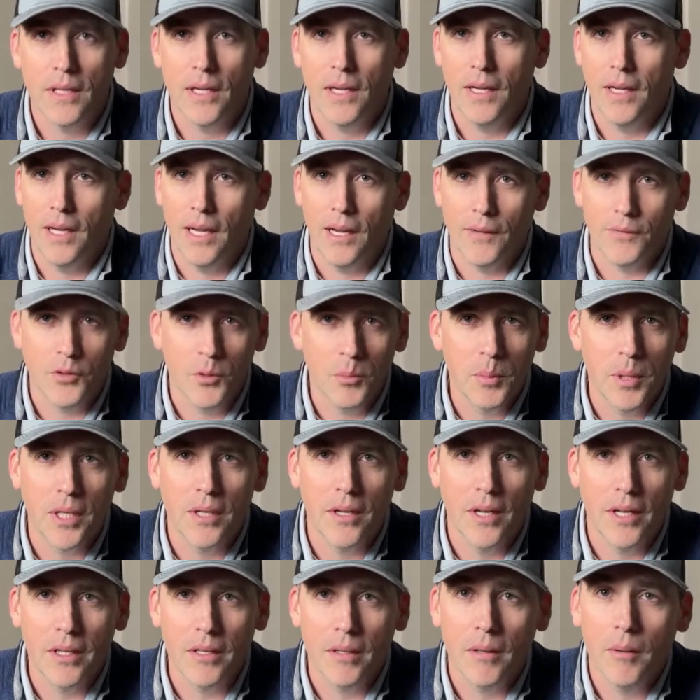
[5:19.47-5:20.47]
after
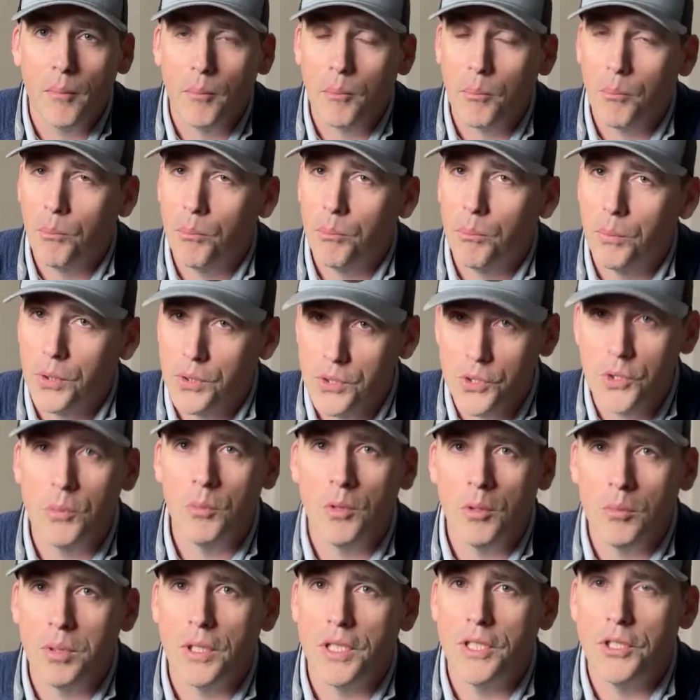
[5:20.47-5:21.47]
midnight,
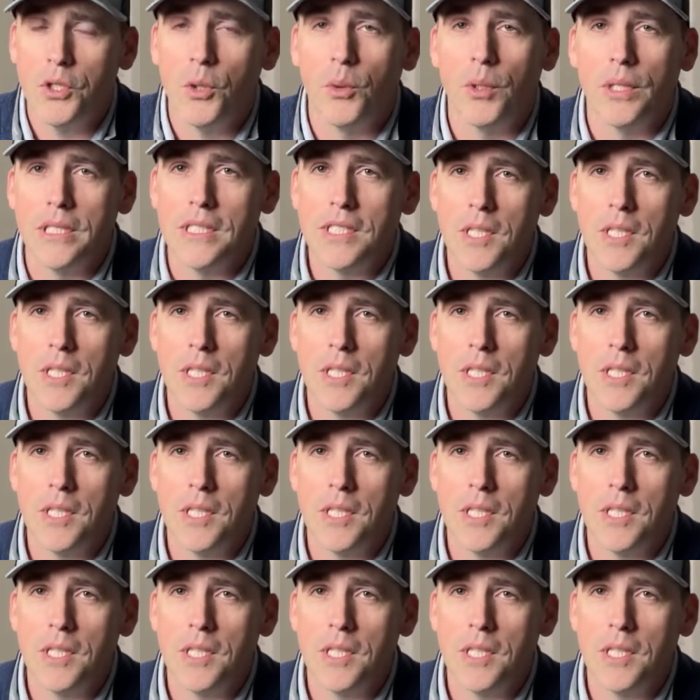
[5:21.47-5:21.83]
presumably doing